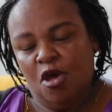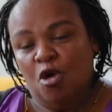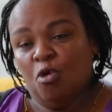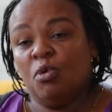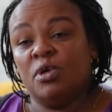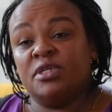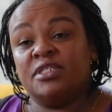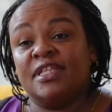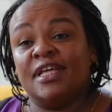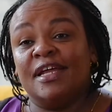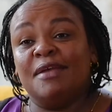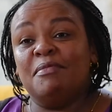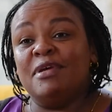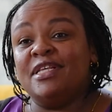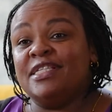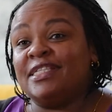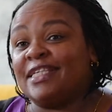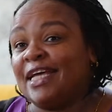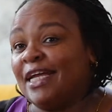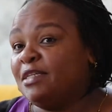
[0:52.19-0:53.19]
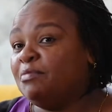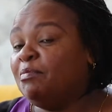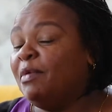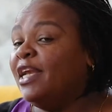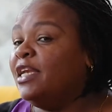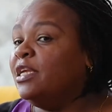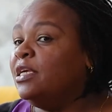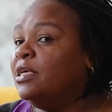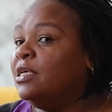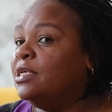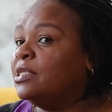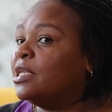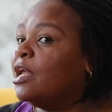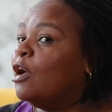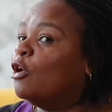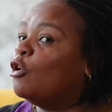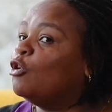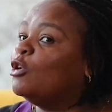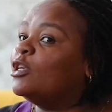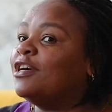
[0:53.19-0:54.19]
which then means that money is
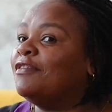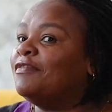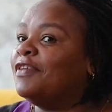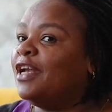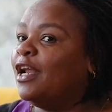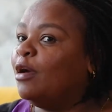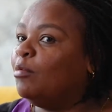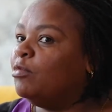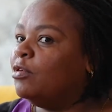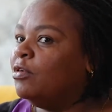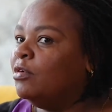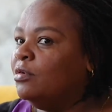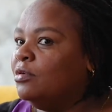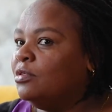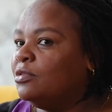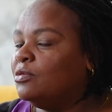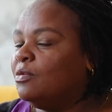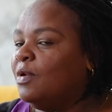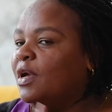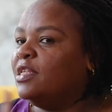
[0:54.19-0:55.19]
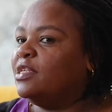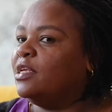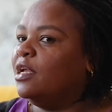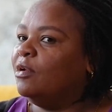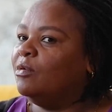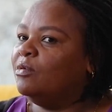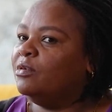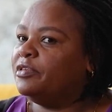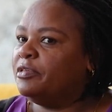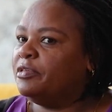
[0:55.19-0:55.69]
now not available towards a loan